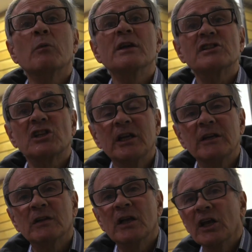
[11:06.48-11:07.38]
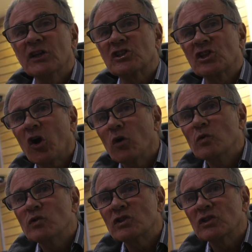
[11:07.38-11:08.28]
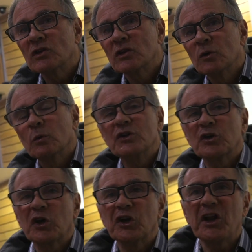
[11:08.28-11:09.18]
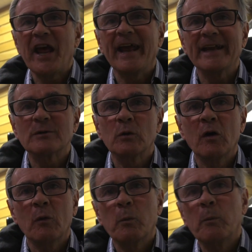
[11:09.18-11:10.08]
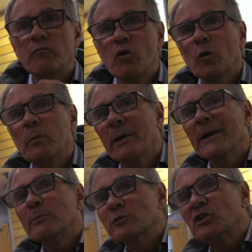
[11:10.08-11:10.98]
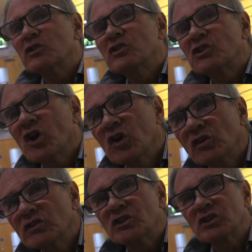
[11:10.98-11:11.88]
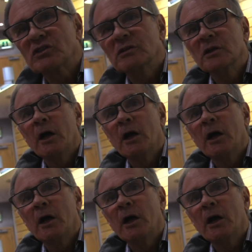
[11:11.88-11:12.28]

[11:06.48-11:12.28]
and we achieved. It shows when you connect real people's concerns